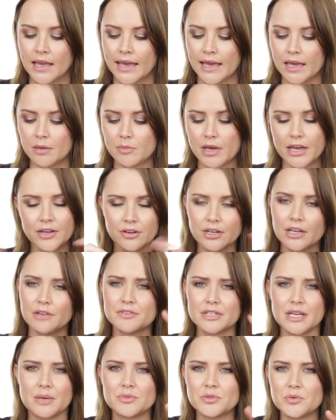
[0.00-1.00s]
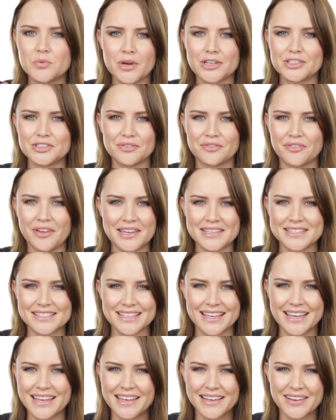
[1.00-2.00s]
I don't have time to wash a face
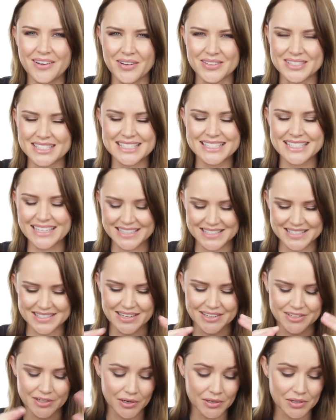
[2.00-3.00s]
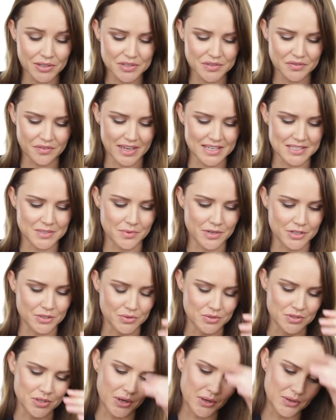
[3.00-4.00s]
on set, so I don't use face wash
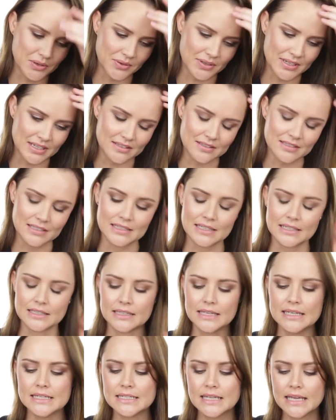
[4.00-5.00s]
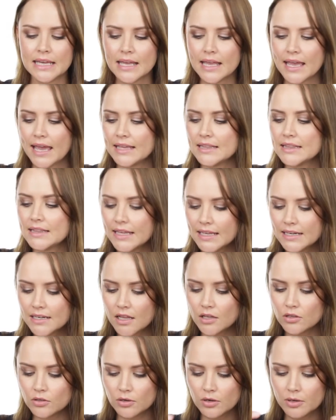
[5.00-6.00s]
or tone or anything like that. And then
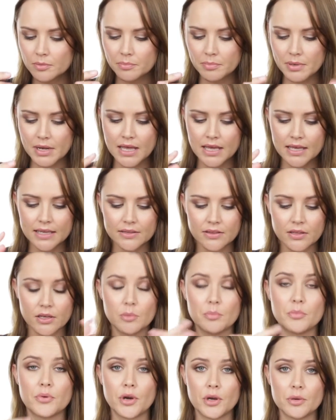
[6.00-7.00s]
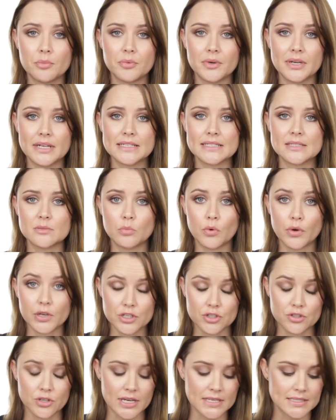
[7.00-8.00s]
I'll apply the appropriate
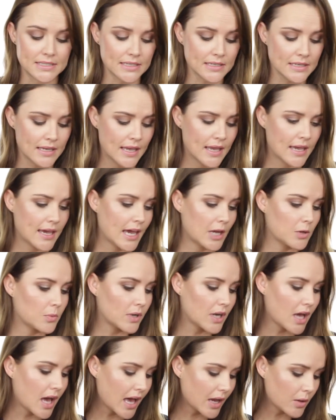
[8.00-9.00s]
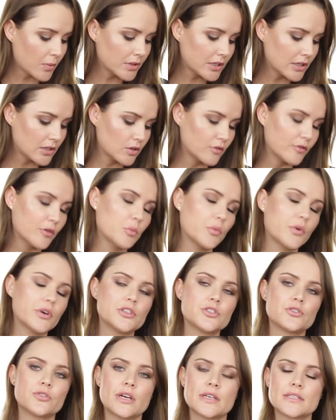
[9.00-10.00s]
moisturizer. And what I want to look for
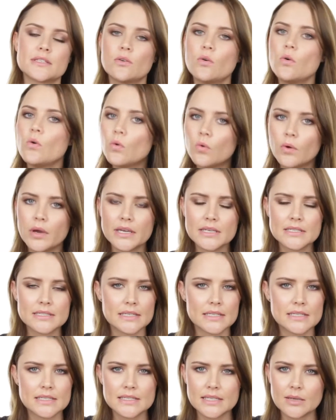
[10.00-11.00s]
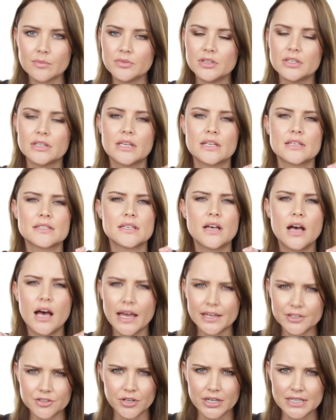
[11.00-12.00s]
moisturizer always is something that is
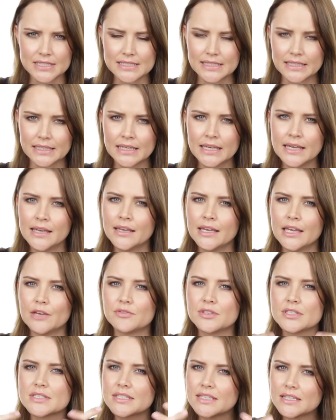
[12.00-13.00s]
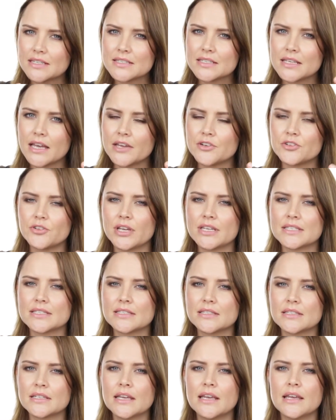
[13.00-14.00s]
hydrating. If the skin is
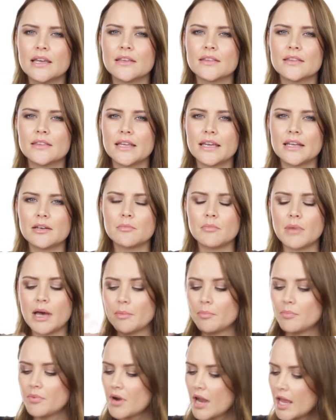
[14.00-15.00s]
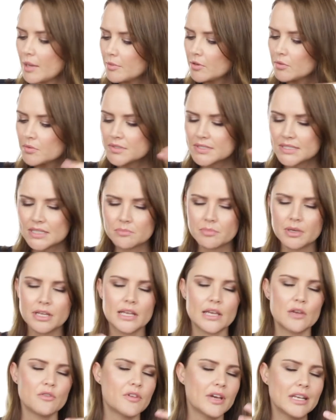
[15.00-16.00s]
hydrated, then my primer will sit
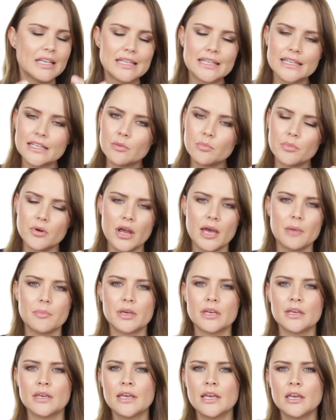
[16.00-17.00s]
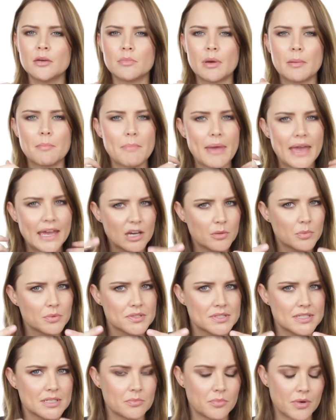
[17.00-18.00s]
better. If I need a primer, my makeup will
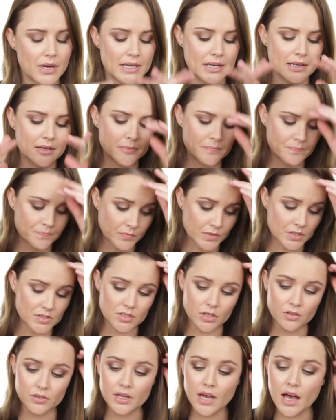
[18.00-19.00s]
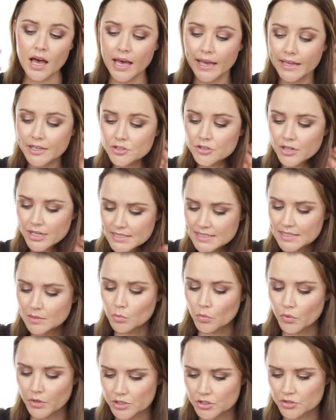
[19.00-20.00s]
sit better. So the hydrating
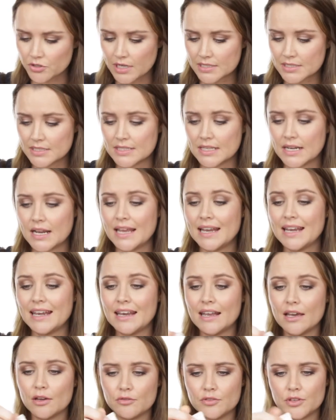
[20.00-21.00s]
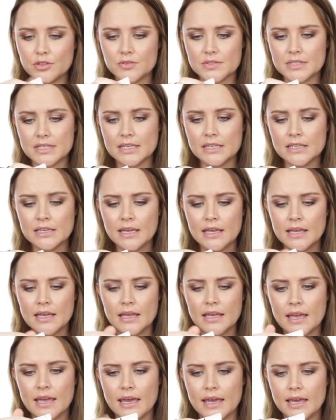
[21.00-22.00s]
moisturizers that I love using,
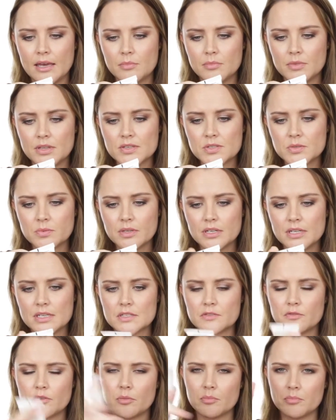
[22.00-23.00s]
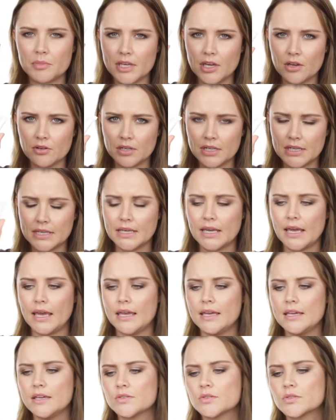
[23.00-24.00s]
this one is from Bionique.
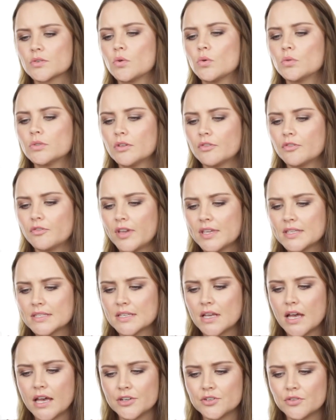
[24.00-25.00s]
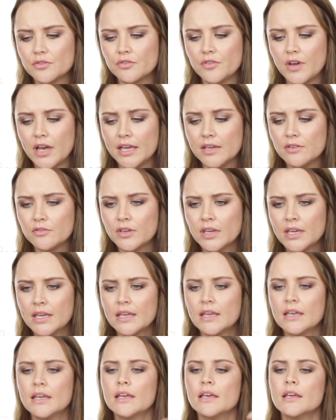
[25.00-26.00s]
It's called Defense Hydra 5.
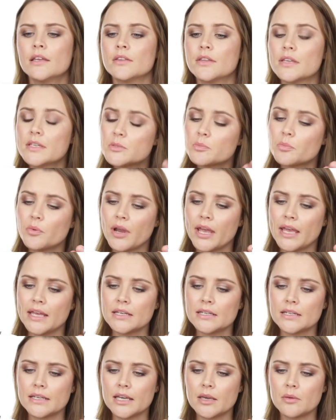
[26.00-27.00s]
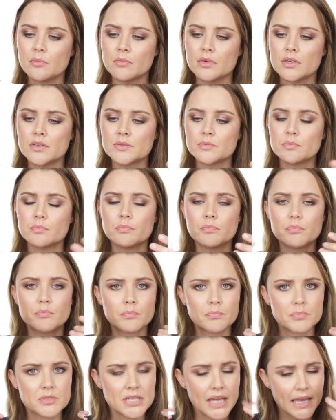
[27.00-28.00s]
This brand is
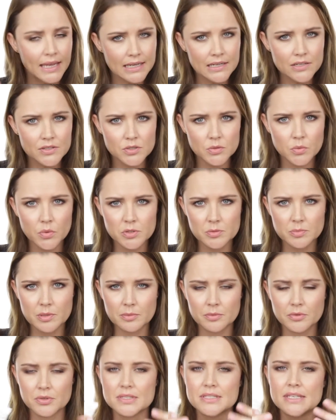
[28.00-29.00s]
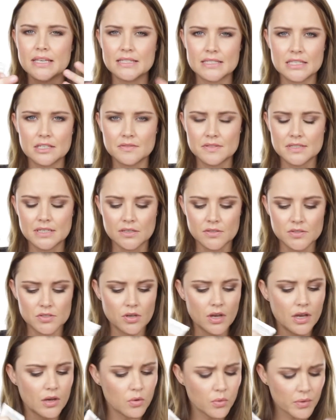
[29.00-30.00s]
tailored towards people with sensitive skin,
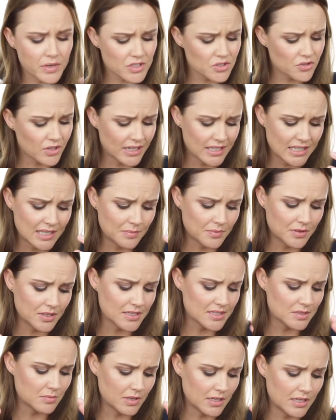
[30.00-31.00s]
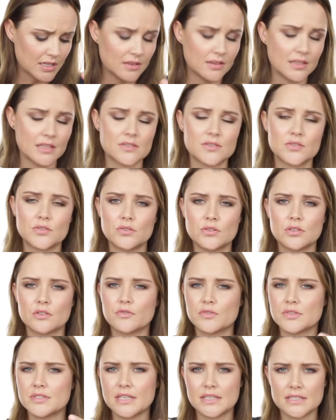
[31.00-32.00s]
so I always try to keep things in my kit that's suited
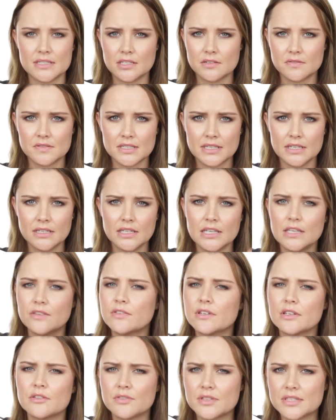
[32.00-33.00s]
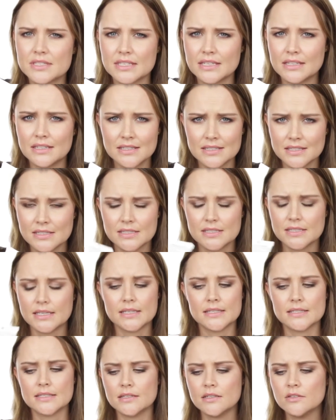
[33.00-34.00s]
for sensitive skin, even if the skin isn't
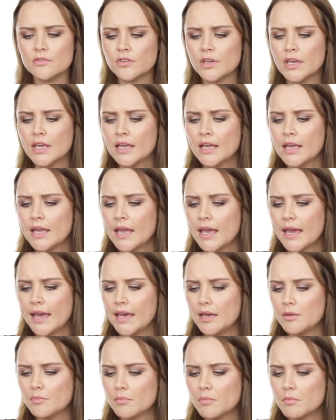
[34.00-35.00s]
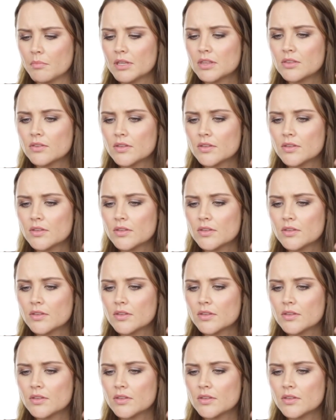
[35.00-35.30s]
sensitive. But